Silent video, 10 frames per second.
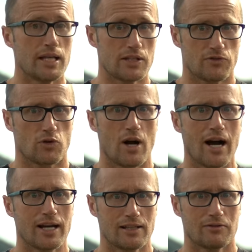is for
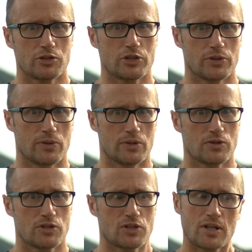high level
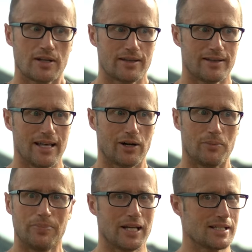shooters that
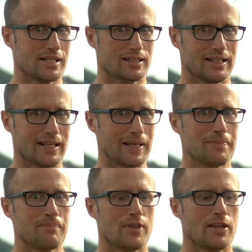are
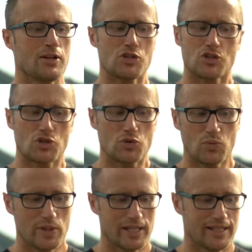basically
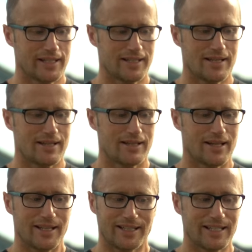tweaking
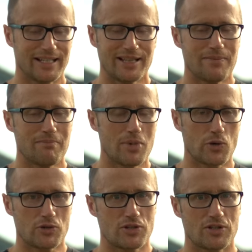and getting the
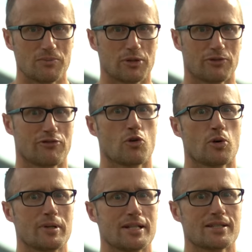most
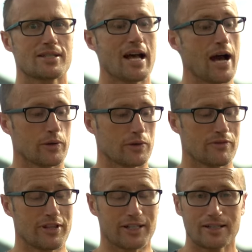performance out
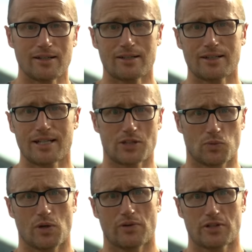of the gun as
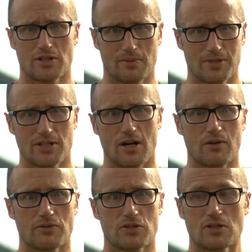well as
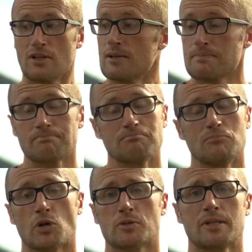themselves.
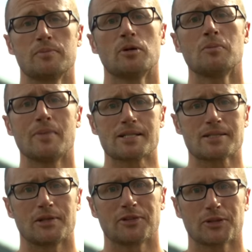Most people,
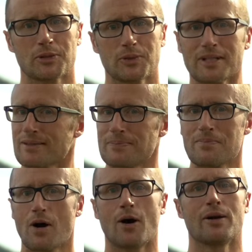myself included,
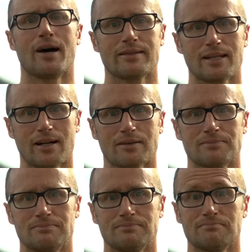are not there.
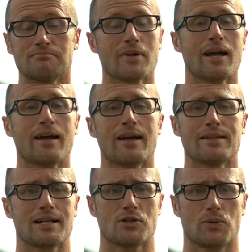
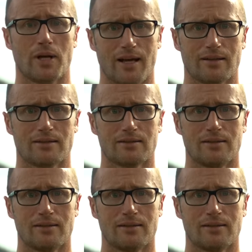And that's okay.